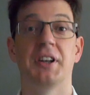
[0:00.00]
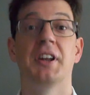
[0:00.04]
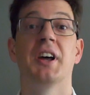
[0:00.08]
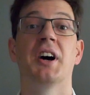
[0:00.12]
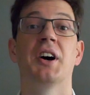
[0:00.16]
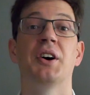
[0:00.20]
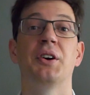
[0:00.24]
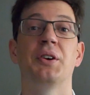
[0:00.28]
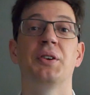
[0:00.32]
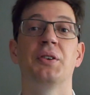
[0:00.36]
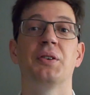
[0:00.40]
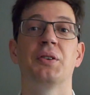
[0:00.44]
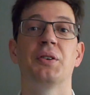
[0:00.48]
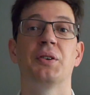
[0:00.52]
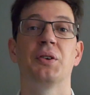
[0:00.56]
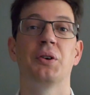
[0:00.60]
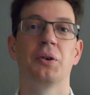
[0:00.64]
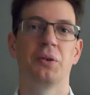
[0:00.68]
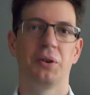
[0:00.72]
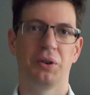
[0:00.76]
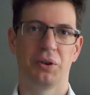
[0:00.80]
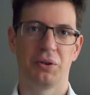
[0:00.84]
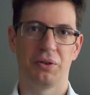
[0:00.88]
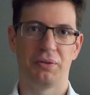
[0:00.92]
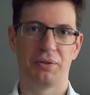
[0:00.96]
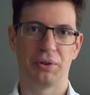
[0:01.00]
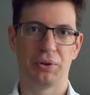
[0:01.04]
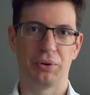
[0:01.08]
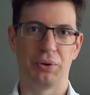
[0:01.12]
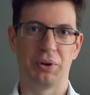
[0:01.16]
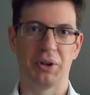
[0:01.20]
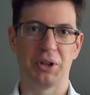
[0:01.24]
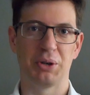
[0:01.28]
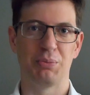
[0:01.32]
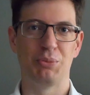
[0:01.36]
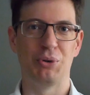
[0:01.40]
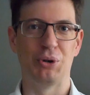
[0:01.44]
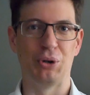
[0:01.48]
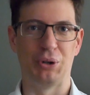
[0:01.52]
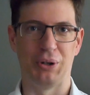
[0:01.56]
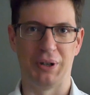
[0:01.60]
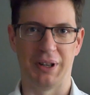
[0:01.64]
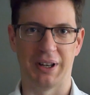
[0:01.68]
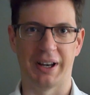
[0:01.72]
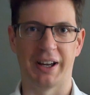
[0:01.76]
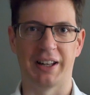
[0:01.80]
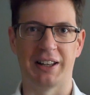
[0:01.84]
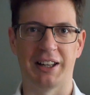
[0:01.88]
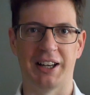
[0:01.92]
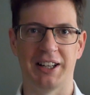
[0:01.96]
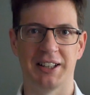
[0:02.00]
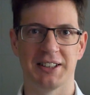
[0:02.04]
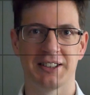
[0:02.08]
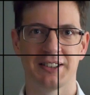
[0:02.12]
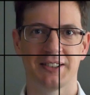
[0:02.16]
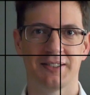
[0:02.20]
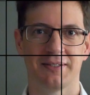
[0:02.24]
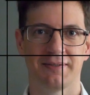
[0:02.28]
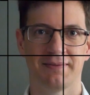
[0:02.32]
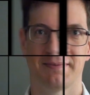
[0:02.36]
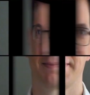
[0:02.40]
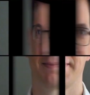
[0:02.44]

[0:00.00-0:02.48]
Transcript: And now, going over to the community highlights.